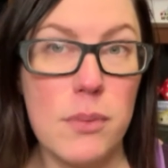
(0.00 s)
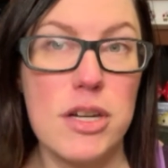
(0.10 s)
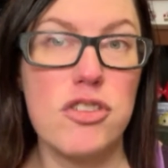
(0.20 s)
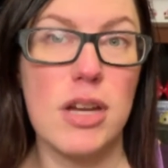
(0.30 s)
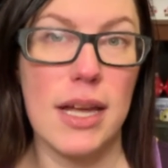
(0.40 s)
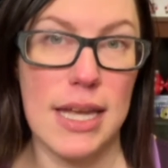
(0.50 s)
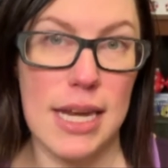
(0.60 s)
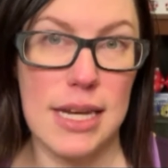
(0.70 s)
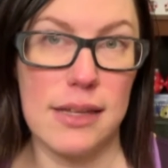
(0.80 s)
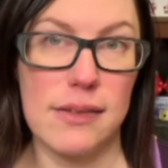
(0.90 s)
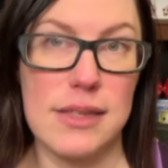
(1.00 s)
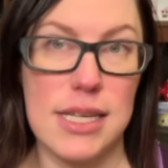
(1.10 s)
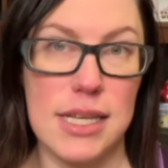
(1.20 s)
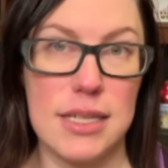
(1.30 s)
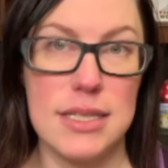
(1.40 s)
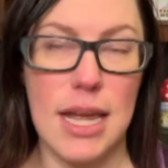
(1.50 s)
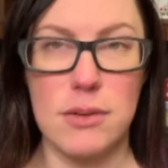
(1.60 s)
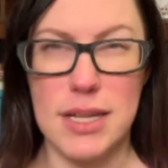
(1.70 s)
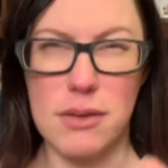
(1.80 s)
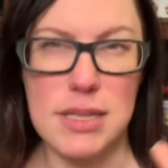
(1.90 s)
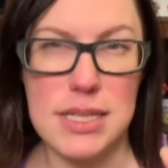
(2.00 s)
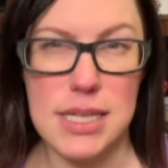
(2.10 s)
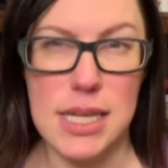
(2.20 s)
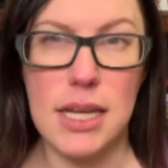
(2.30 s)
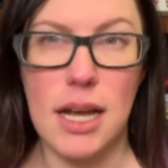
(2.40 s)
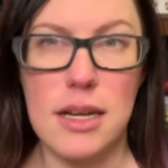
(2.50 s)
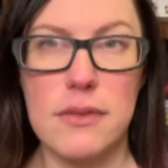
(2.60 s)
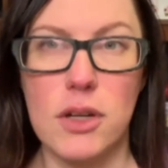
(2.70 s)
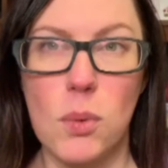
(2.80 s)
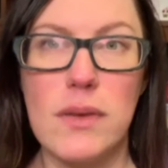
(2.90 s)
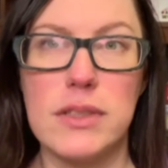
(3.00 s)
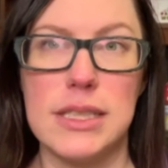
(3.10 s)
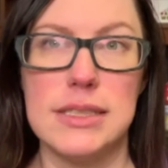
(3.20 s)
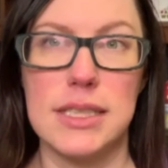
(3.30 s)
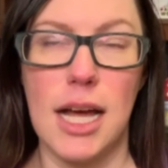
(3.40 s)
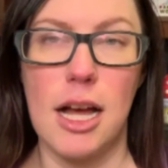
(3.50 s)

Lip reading: which again is the downtown Disney kind of equivalent